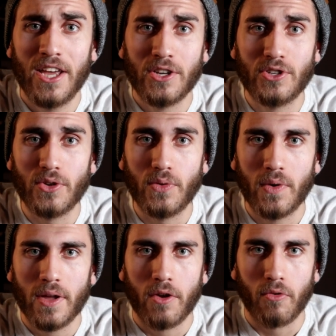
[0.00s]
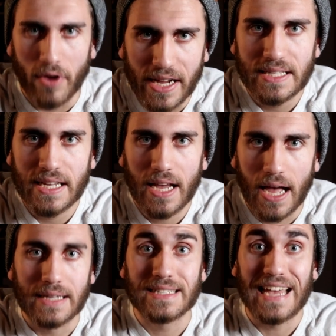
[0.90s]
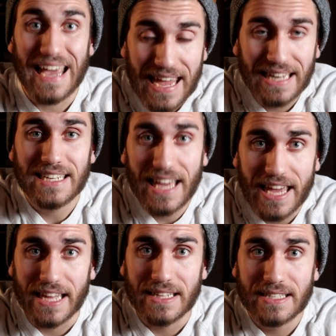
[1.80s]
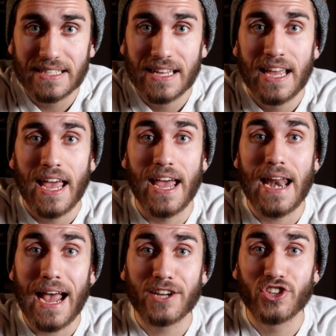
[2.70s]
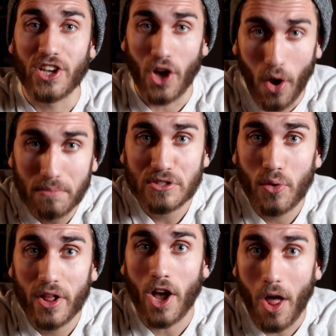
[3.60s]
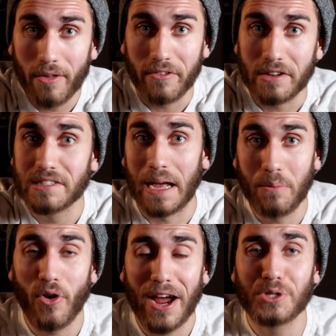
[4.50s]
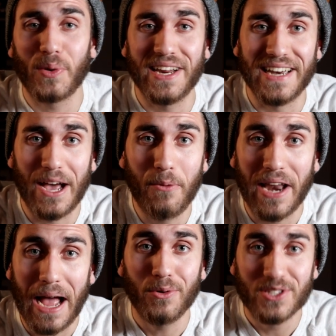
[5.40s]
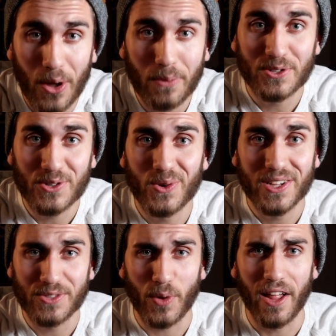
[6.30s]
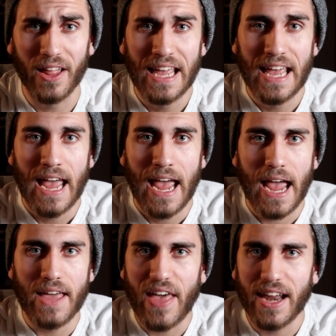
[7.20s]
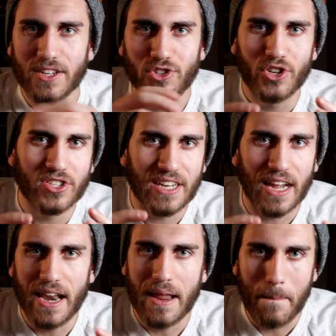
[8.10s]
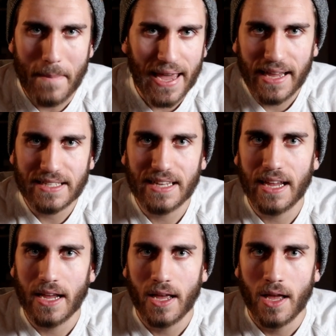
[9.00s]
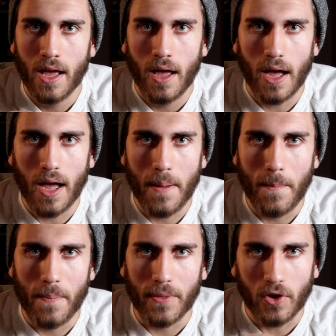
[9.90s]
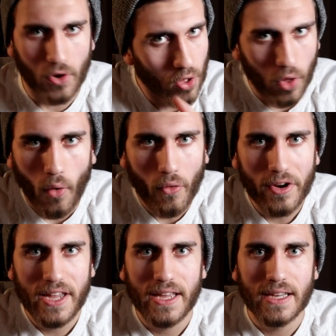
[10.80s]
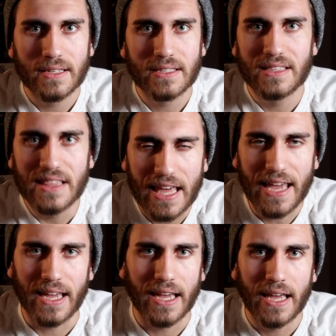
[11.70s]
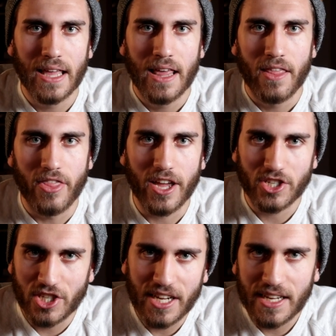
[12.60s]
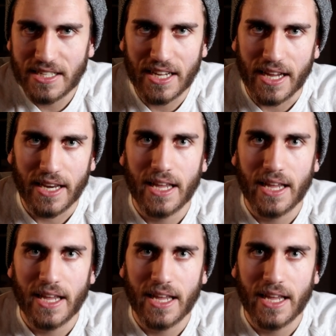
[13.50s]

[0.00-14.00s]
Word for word: to raising us eight kids and actually homeschooling all of us. I'm graduated now, but I was homeschooled as well. And that is just an amazing um, glorious thing that she did,